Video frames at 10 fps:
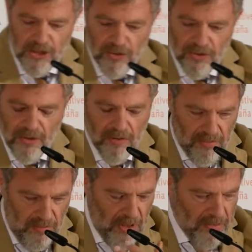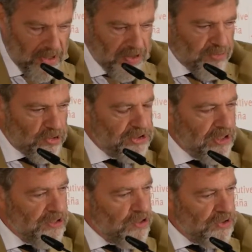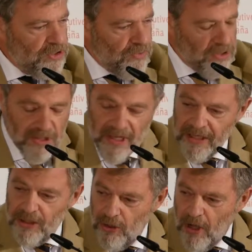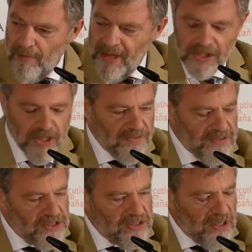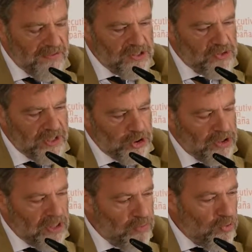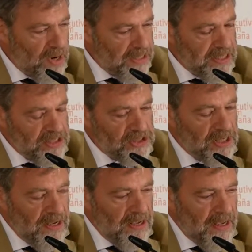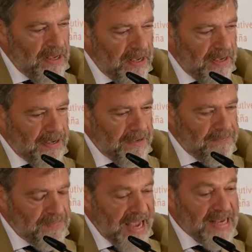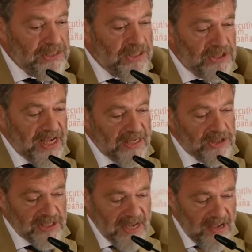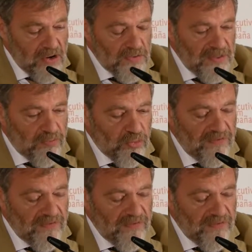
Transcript: to, on a personal note, would like to comment on this question. Number one is, as it stands now, let's